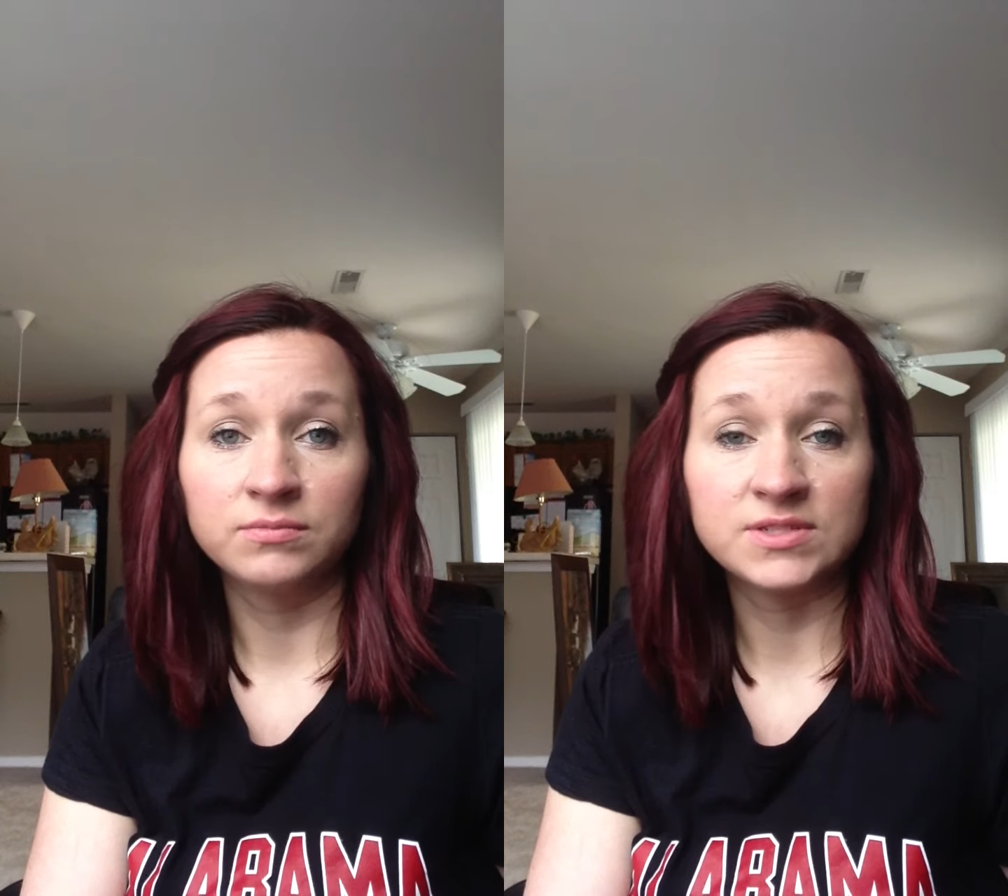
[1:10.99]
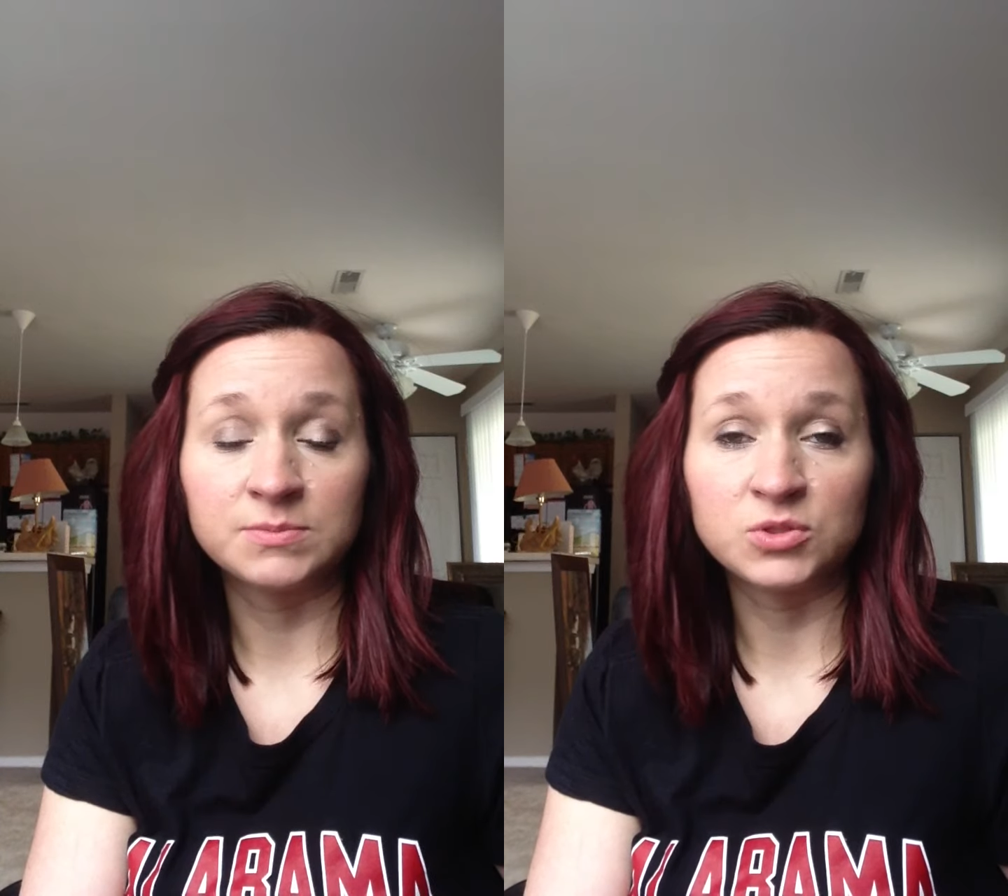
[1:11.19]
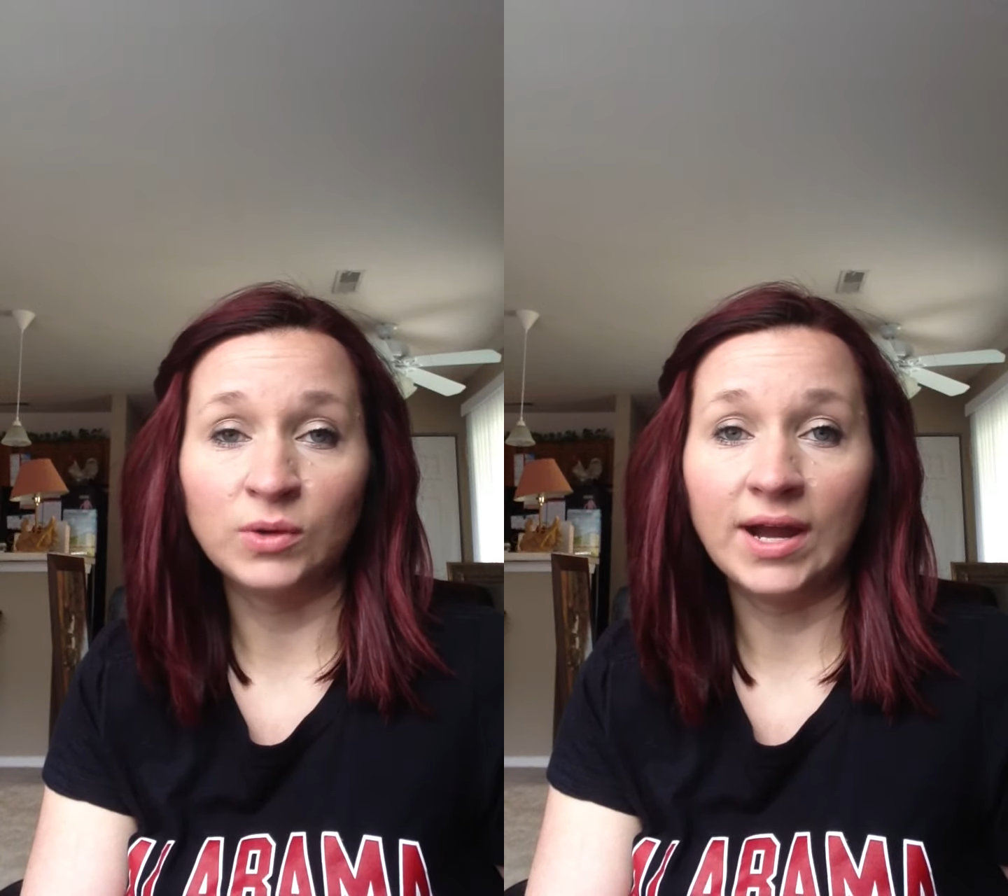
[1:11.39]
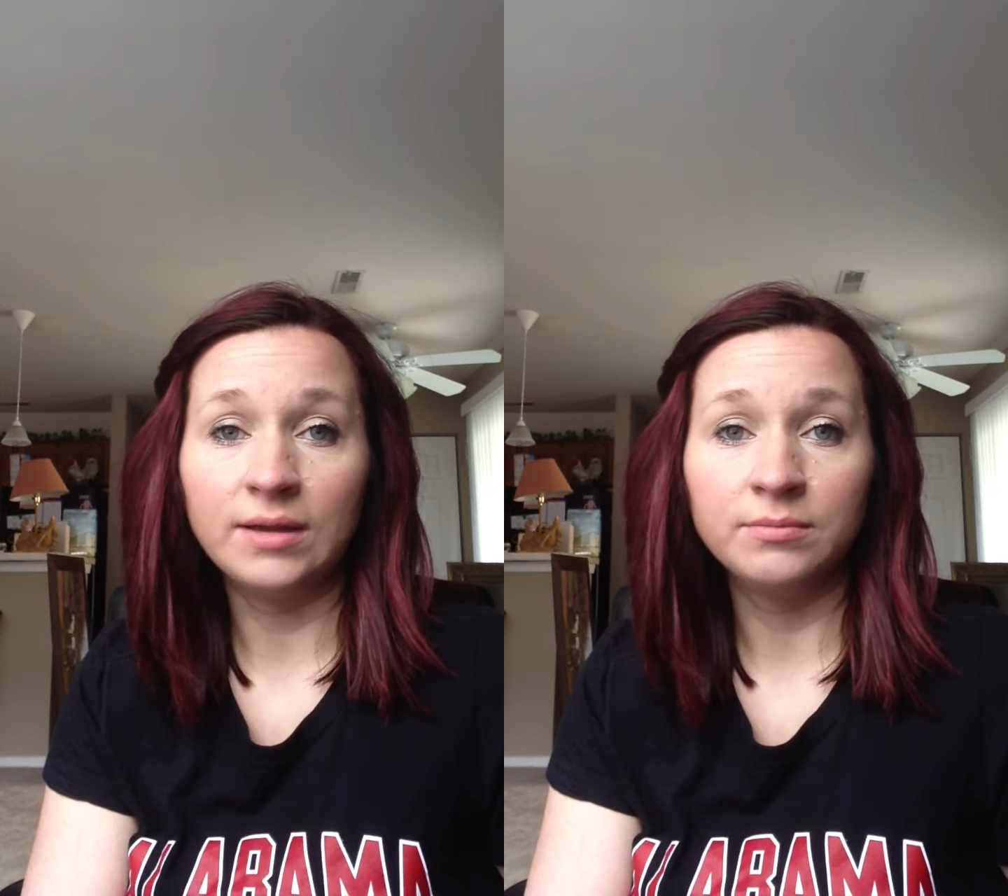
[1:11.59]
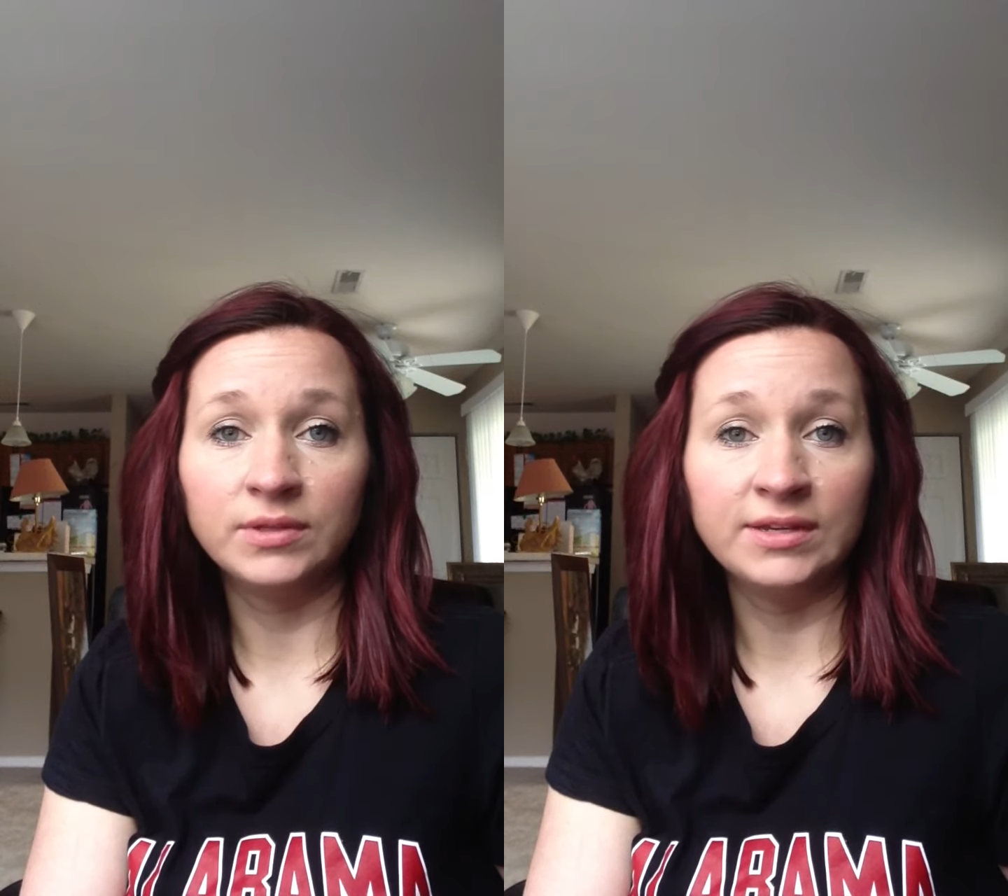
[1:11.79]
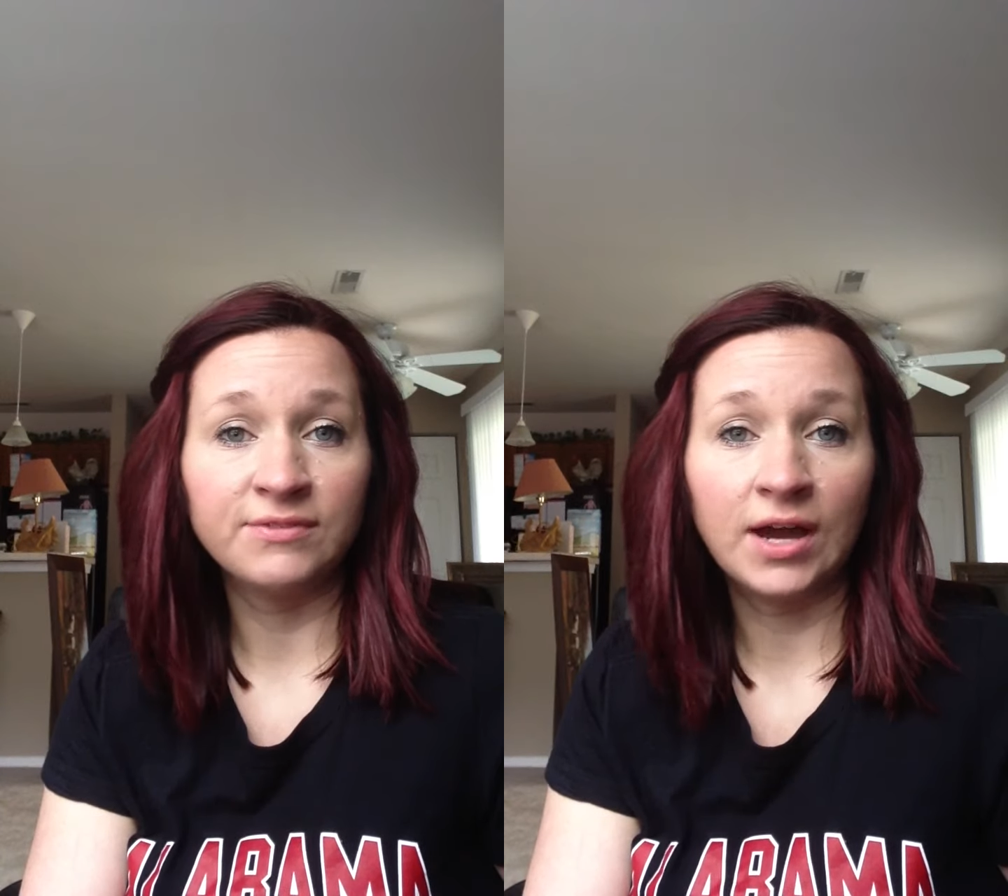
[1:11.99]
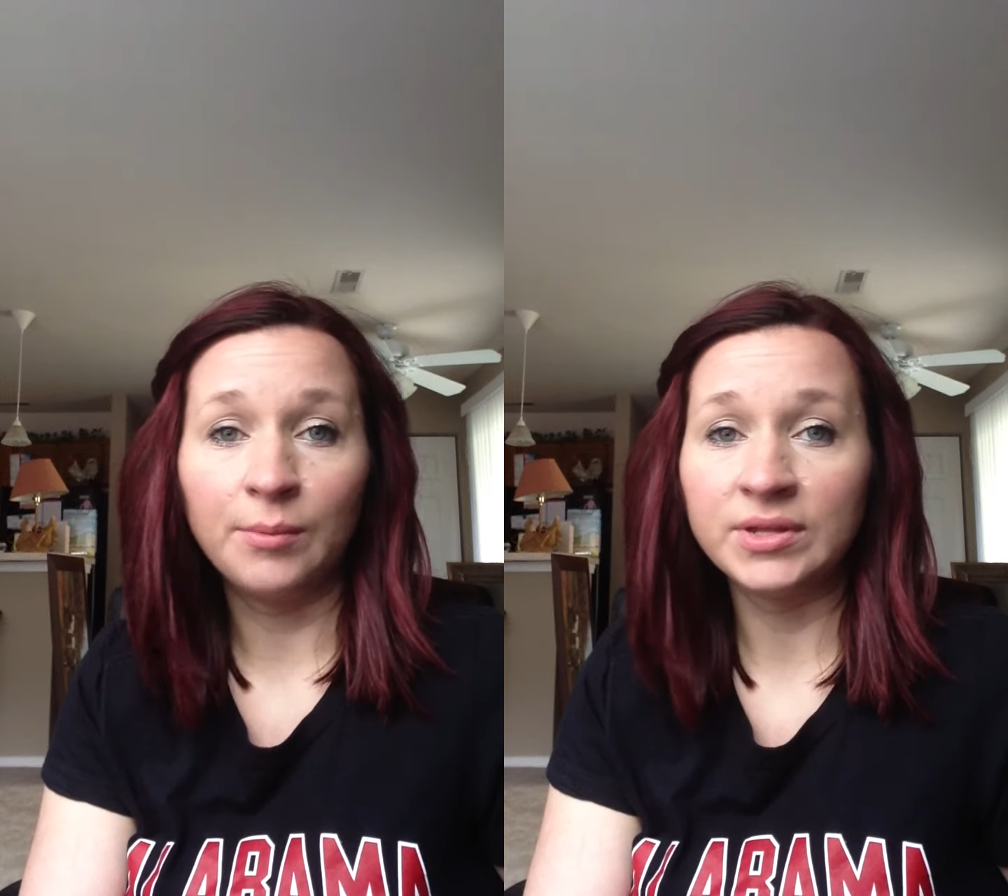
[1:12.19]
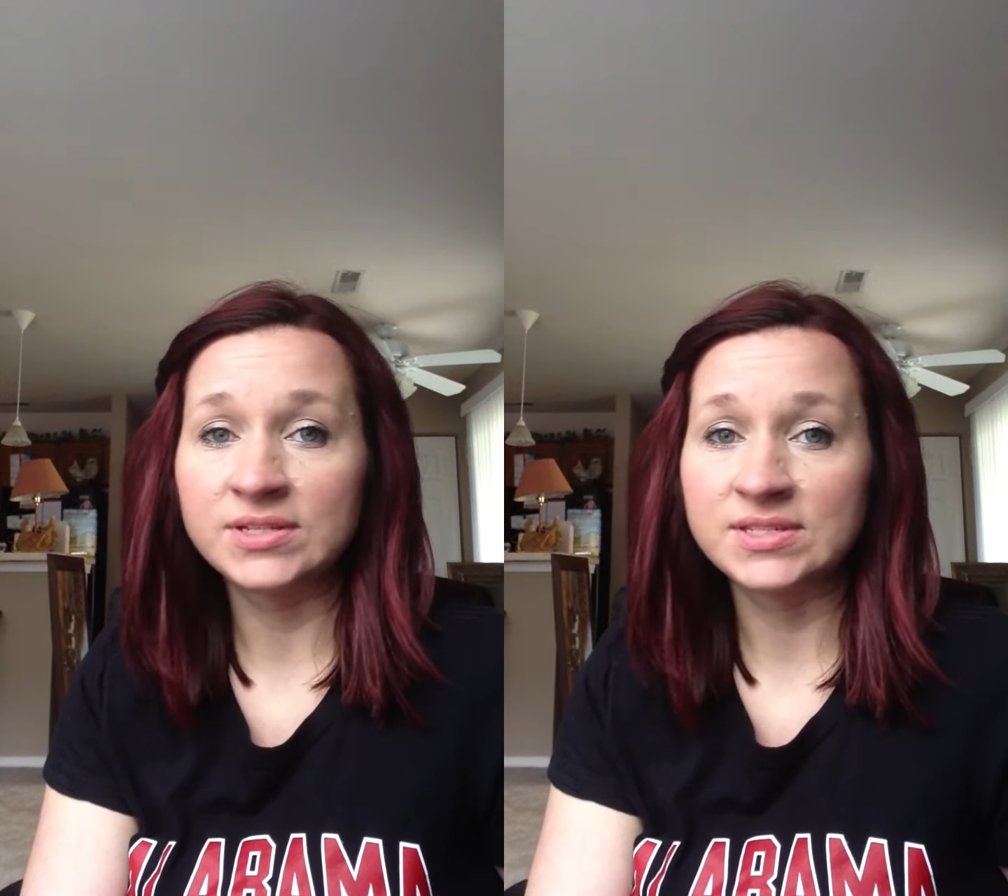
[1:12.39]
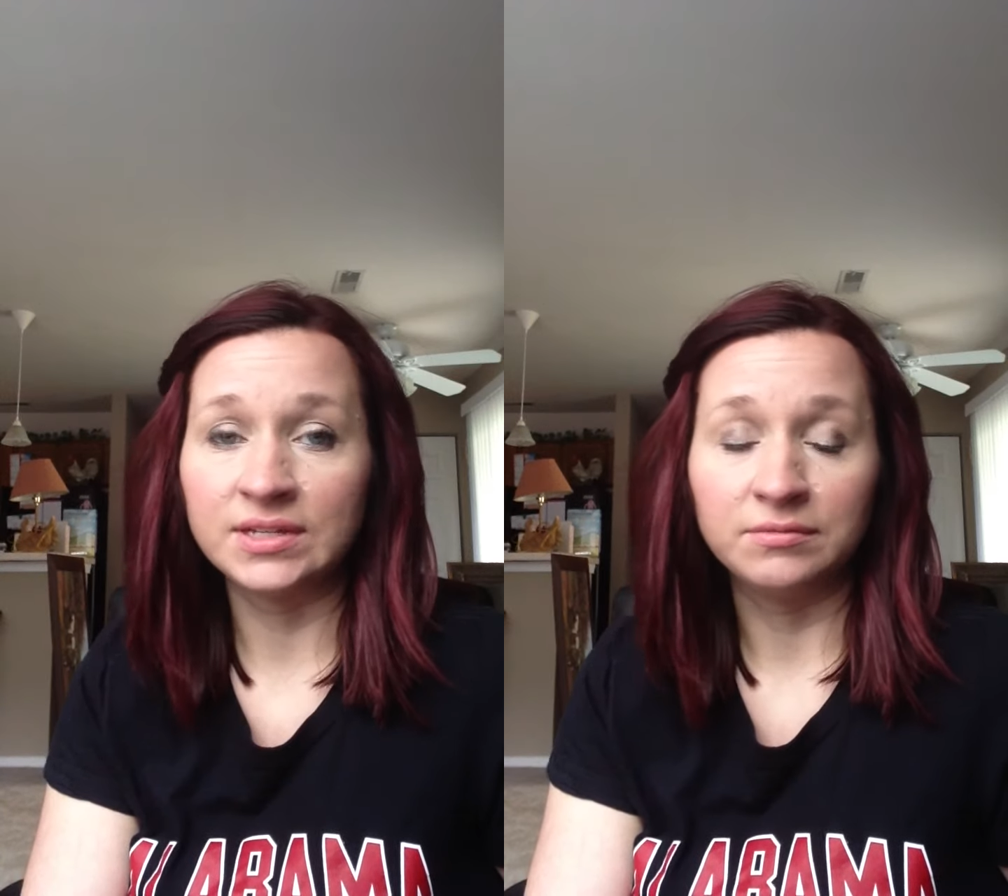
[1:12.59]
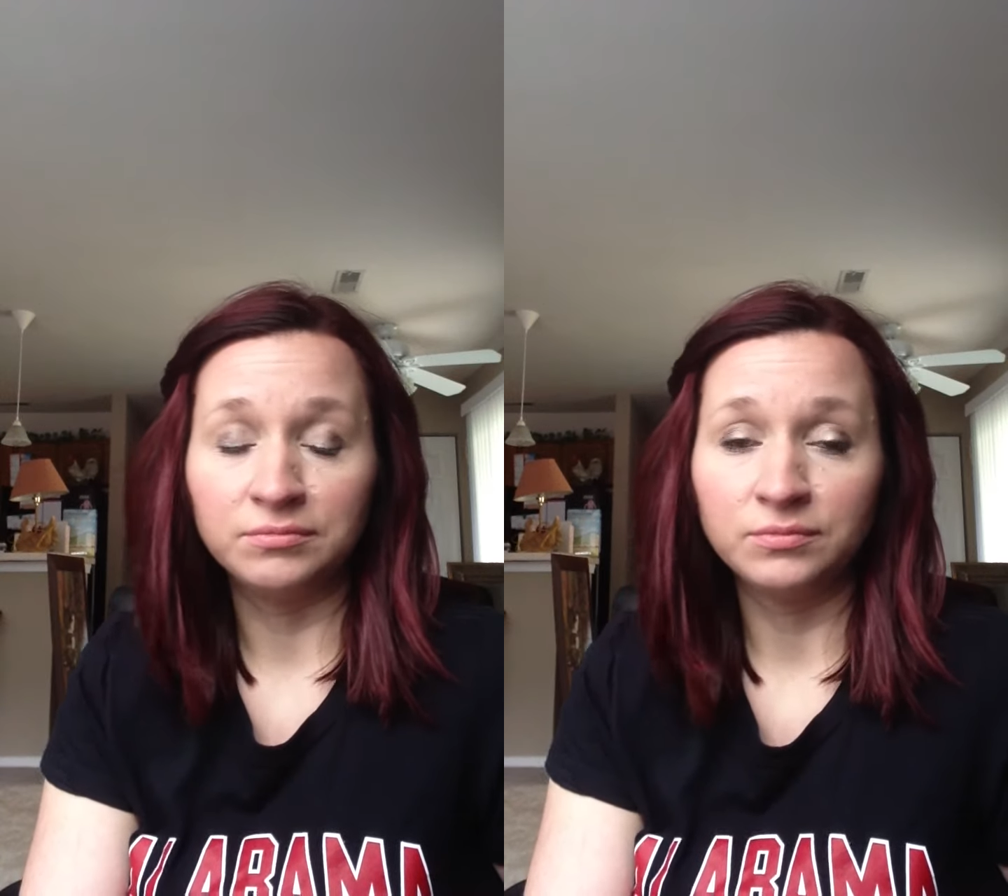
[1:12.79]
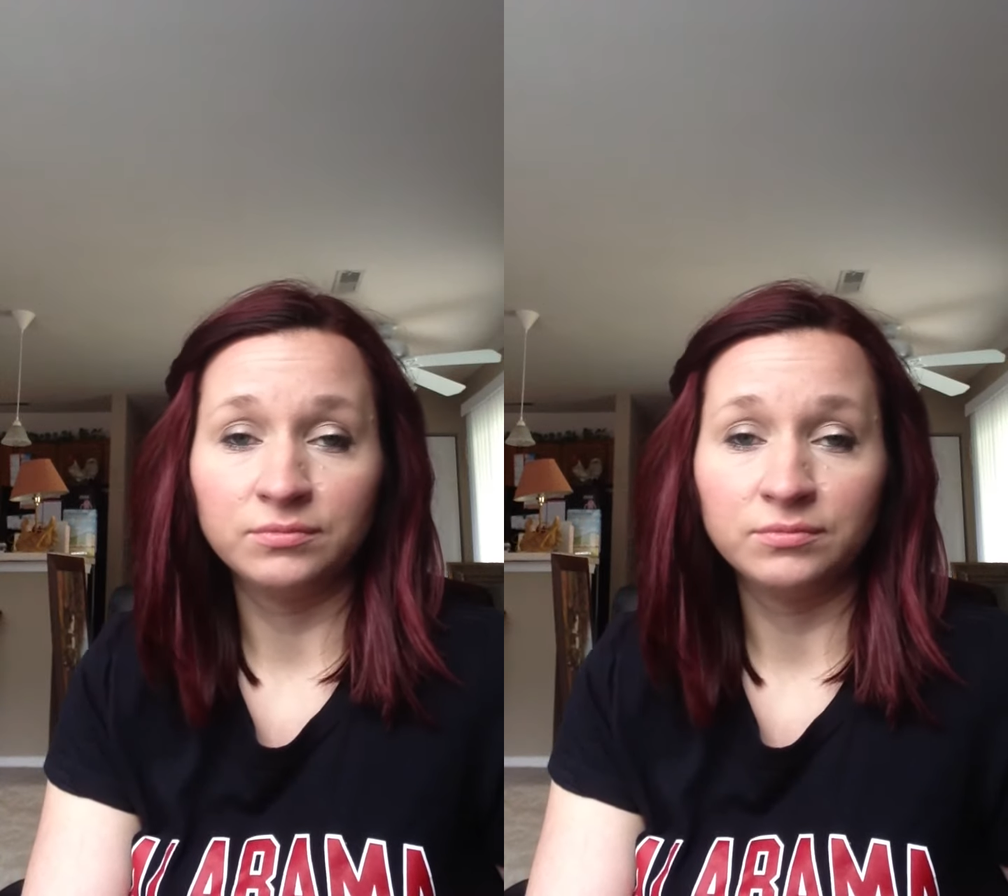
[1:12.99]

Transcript: subscribe, leave comments, and